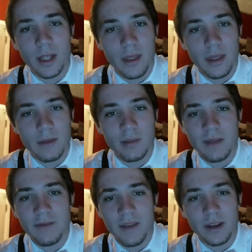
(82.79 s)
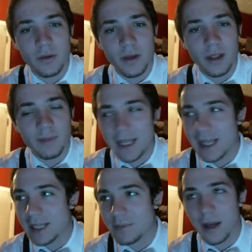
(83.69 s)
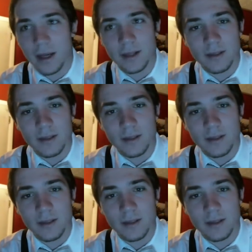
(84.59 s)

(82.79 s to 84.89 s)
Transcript: and then play video, play Xbox.